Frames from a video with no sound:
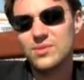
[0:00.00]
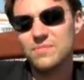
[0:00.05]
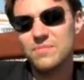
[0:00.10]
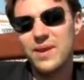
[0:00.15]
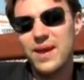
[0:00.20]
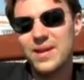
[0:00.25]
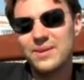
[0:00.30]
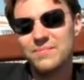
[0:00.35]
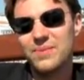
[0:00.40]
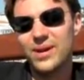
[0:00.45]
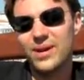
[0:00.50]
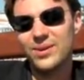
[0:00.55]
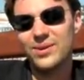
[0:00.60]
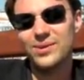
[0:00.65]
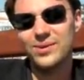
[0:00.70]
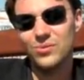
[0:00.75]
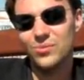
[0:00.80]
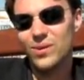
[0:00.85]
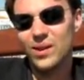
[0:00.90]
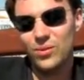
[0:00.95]
made by
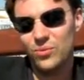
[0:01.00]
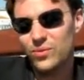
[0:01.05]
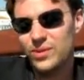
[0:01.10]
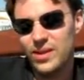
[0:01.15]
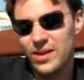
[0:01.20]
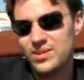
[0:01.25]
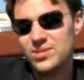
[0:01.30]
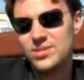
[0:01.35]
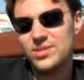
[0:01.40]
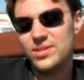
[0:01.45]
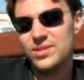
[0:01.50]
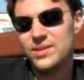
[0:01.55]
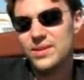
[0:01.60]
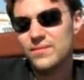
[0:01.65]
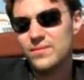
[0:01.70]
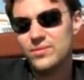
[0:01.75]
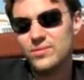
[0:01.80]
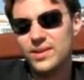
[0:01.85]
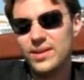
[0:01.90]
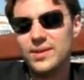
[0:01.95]
her. Well, we actually
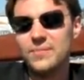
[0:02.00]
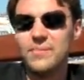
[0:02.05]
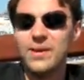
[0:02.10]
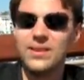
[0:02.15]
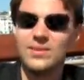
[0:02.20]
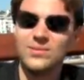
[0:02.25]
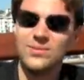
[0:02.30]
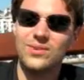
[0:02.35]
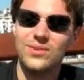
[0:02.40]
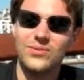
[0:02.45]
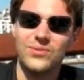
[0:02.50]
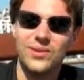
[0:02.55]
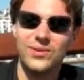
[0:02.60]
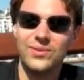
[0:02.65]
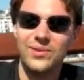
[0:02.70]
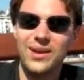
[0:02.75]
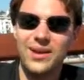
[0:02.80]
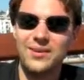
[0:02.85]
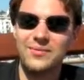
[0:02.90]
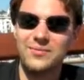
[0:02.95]
never really met her in real
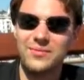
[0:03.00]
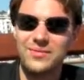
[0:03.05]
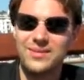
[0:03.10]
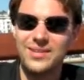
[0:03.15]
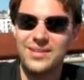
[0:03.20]
life,